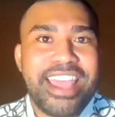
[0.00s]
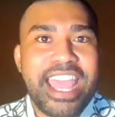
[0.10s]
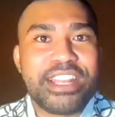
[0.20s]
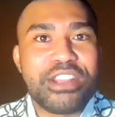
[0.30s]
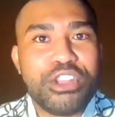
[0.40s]

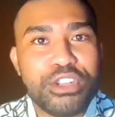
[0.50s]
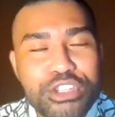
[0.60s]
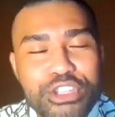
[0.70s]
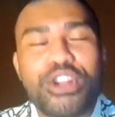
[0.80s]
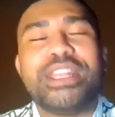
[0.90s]
And you'll
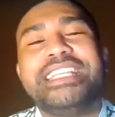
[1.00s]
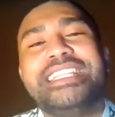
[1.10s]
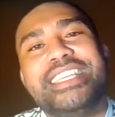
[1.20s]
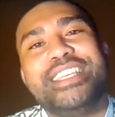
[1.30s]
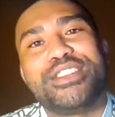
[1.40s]
slowly
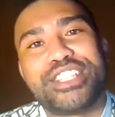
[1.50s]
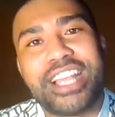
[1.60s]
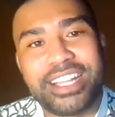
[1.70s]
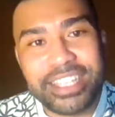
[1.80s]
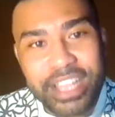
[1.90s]
see your
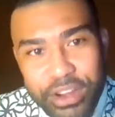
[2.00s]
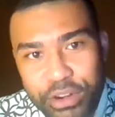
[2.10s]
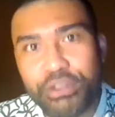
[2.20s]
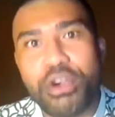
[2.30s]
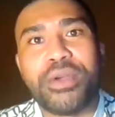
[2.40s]
child
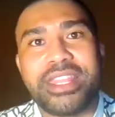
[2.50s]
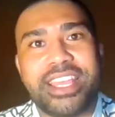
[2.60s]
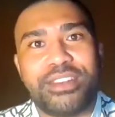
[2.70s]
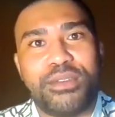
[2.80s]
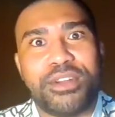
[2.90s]
grow in
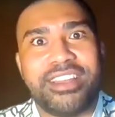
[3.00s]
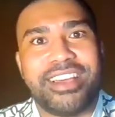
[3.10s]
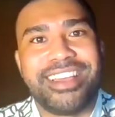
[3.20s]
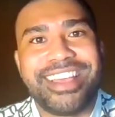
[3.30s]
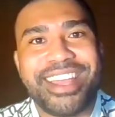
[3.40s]
that
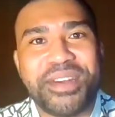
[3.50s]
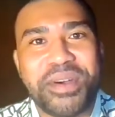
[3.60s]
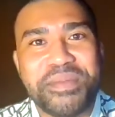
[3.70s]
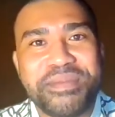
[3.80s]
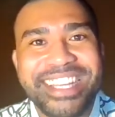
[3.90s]
order at
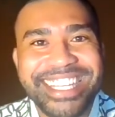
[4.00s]
home.